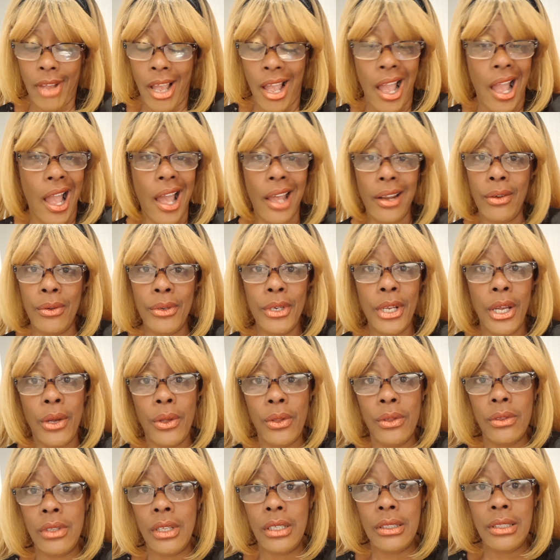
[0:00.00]
I don't
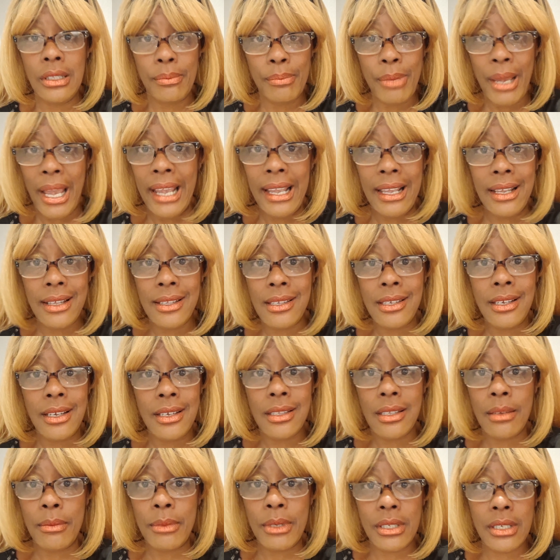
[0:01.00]
know. The banking
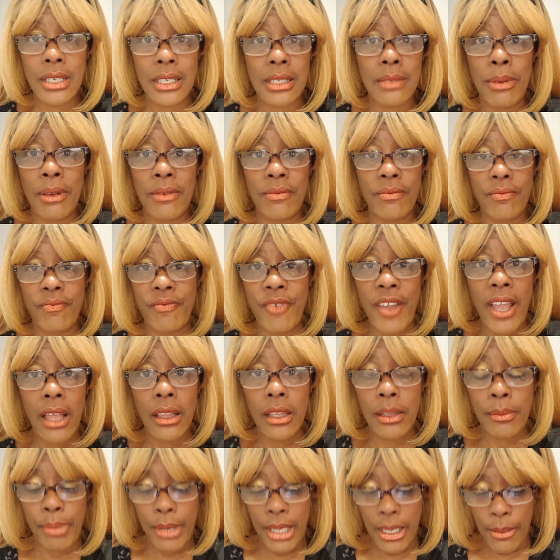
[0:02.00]
system has just been
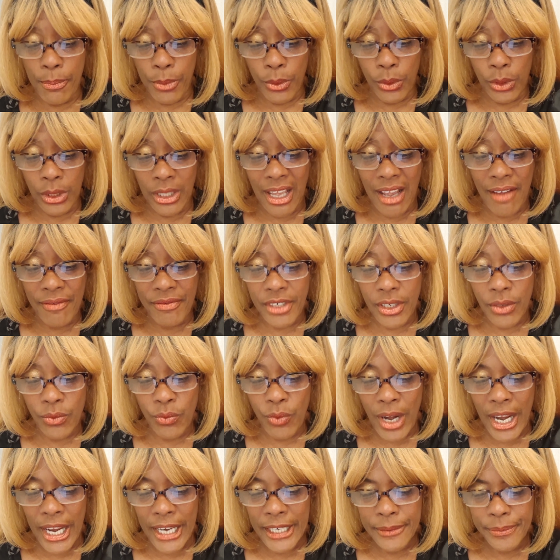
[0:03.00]
failing people left and
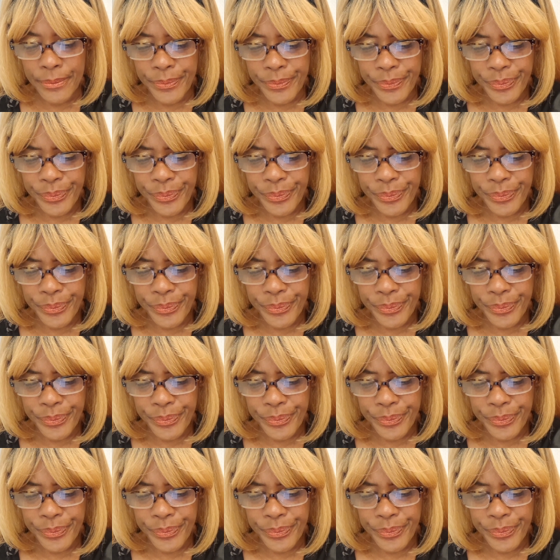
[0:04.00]
right.